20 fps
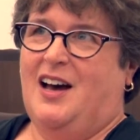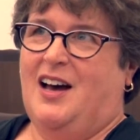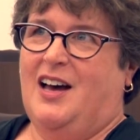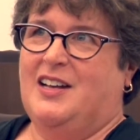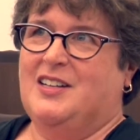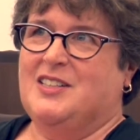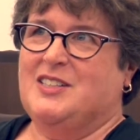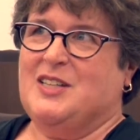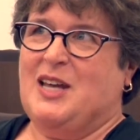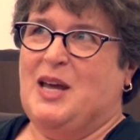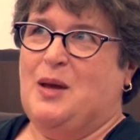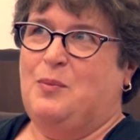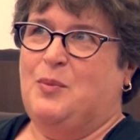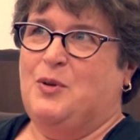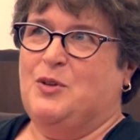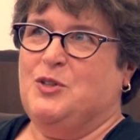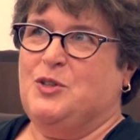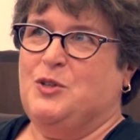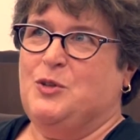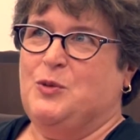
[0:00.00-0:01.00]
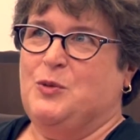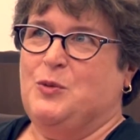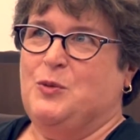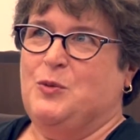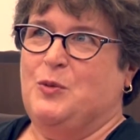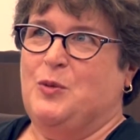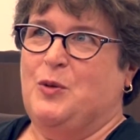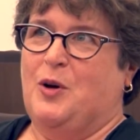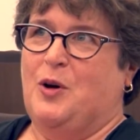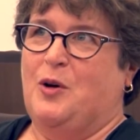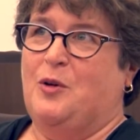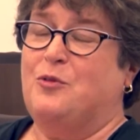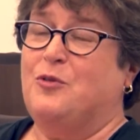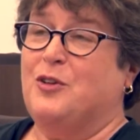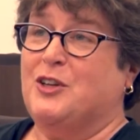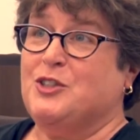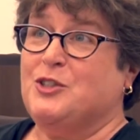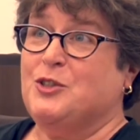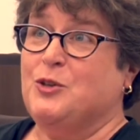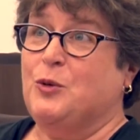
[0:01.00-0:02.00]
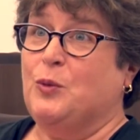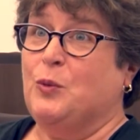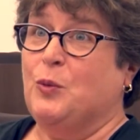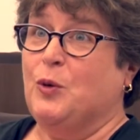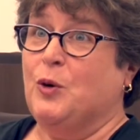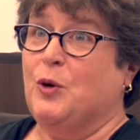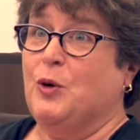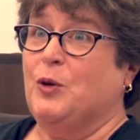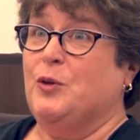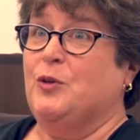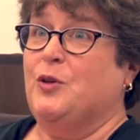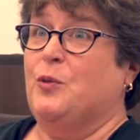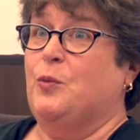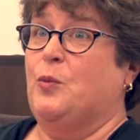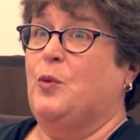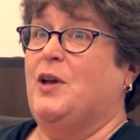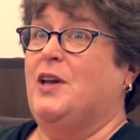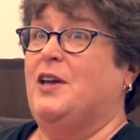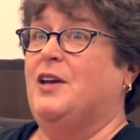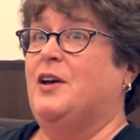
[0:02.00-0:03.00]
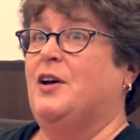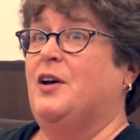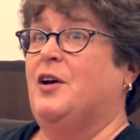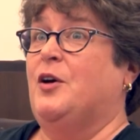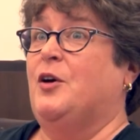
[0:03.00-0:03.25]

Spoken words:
an escape into a fictional world that we